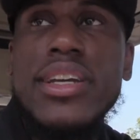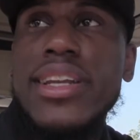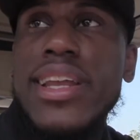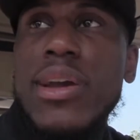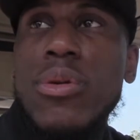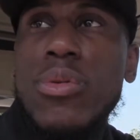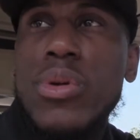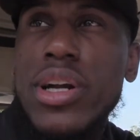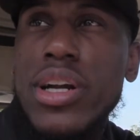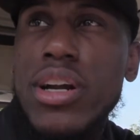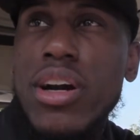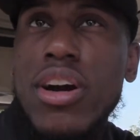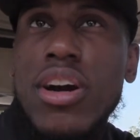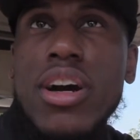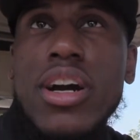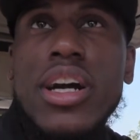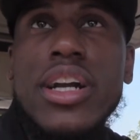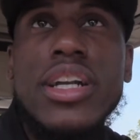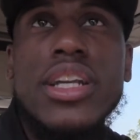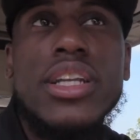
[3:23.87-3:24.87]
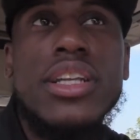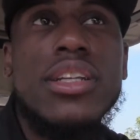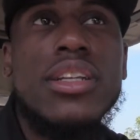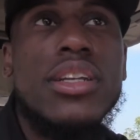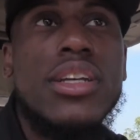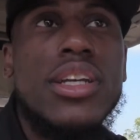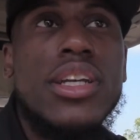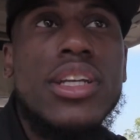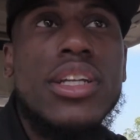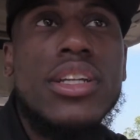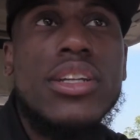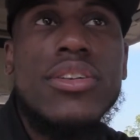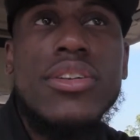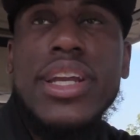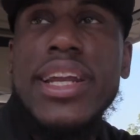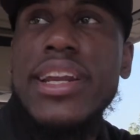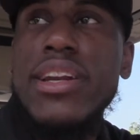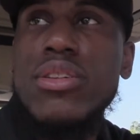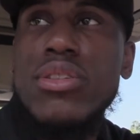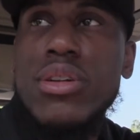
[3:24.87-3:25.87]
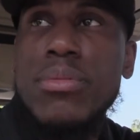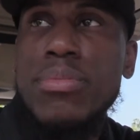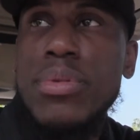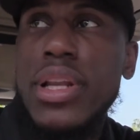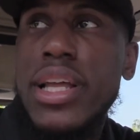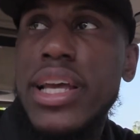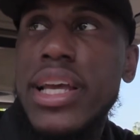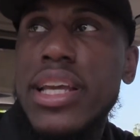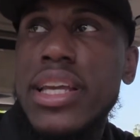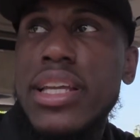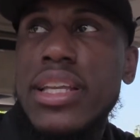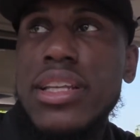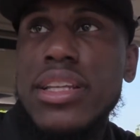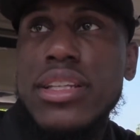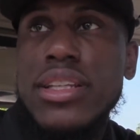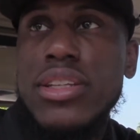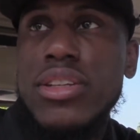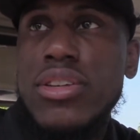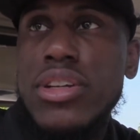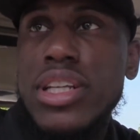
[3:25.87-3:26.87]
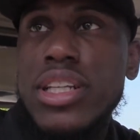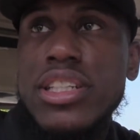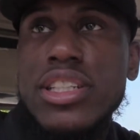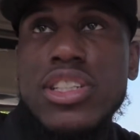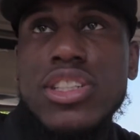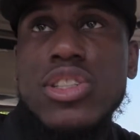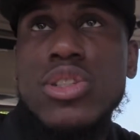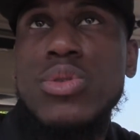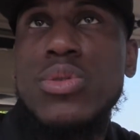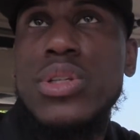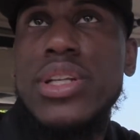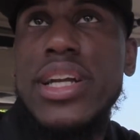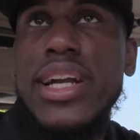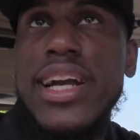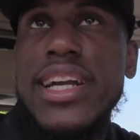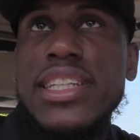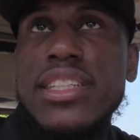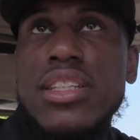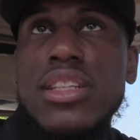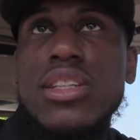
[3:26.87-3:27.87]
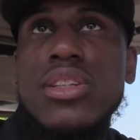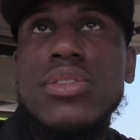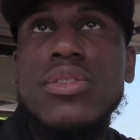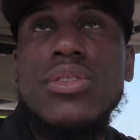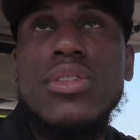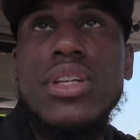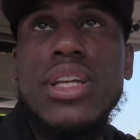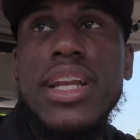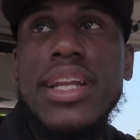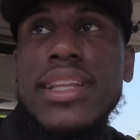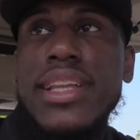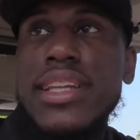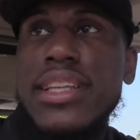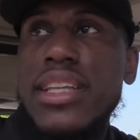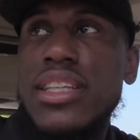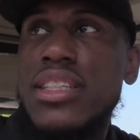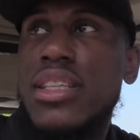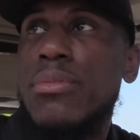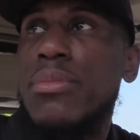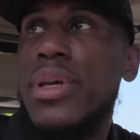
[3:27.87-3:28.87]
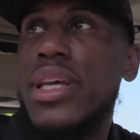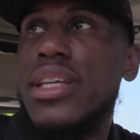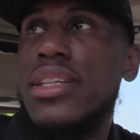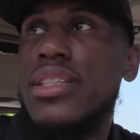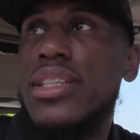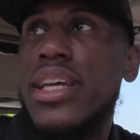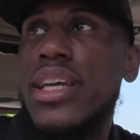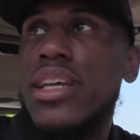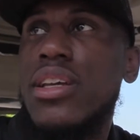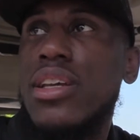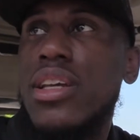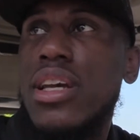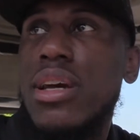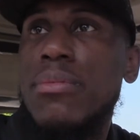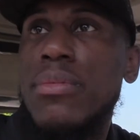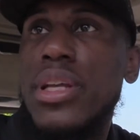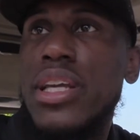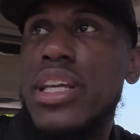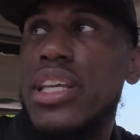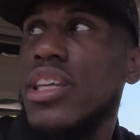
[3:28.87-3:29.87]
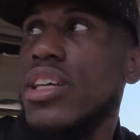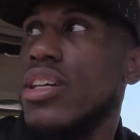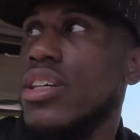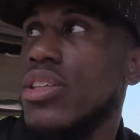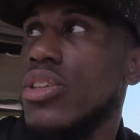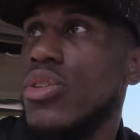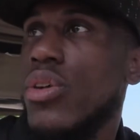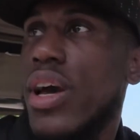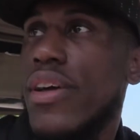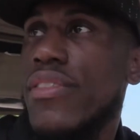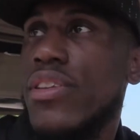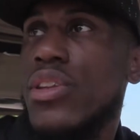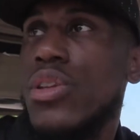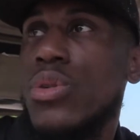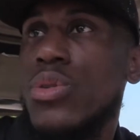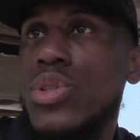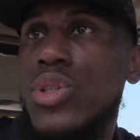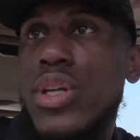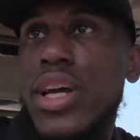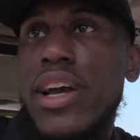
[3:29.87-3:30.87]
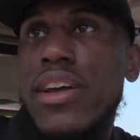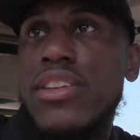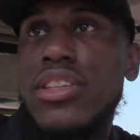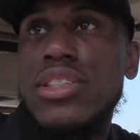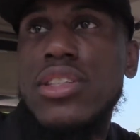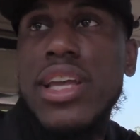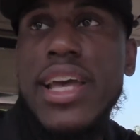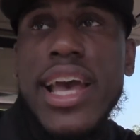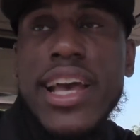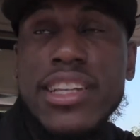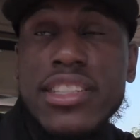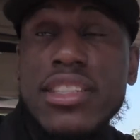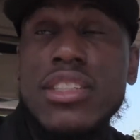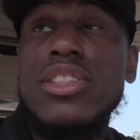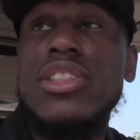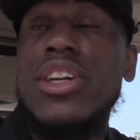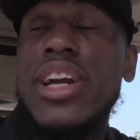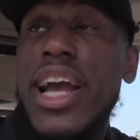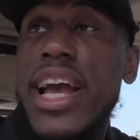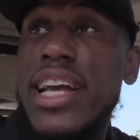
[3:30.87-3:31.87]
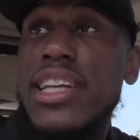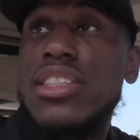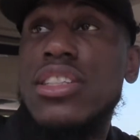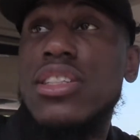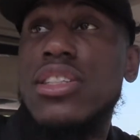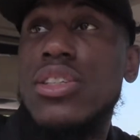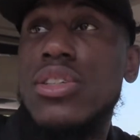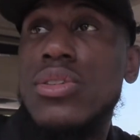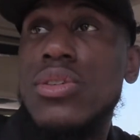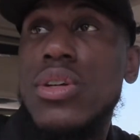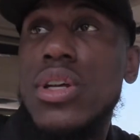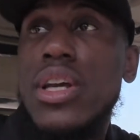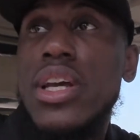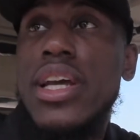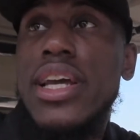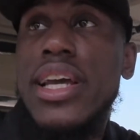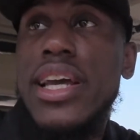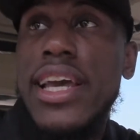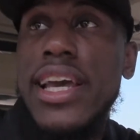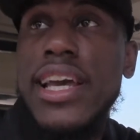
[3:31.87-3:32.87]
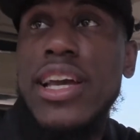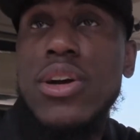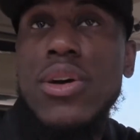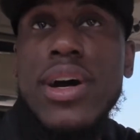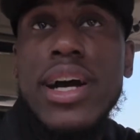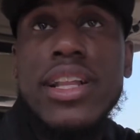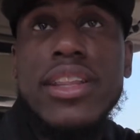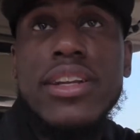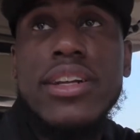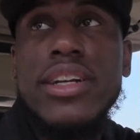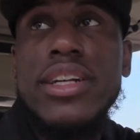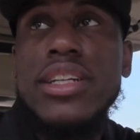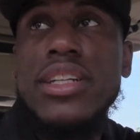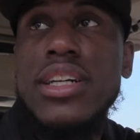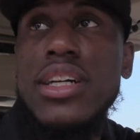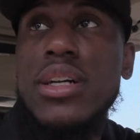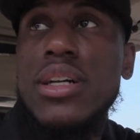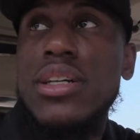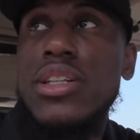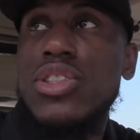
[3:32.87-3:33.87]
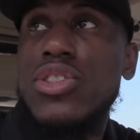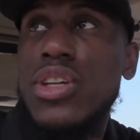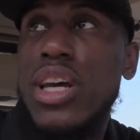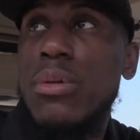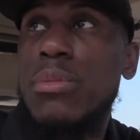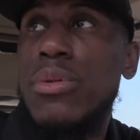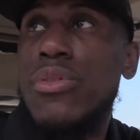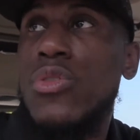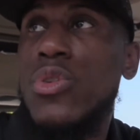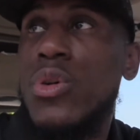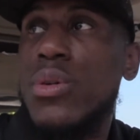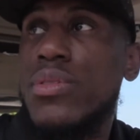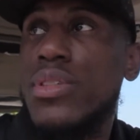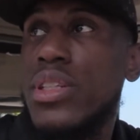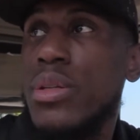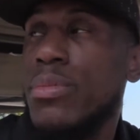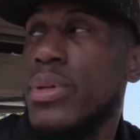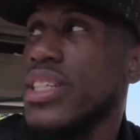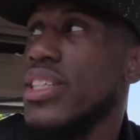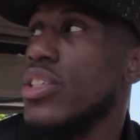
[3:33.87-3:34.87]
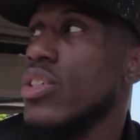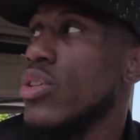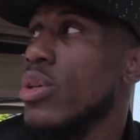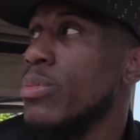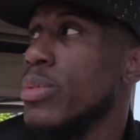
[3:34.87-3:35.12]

They work hard, and you know, they don't complain. You know, they just do what they're asked to do, and I think that's the biggest thing. Coming in young, you have to do what you're asked to, ask, you're asked to do, and go out there and uh, try to perform to the best of your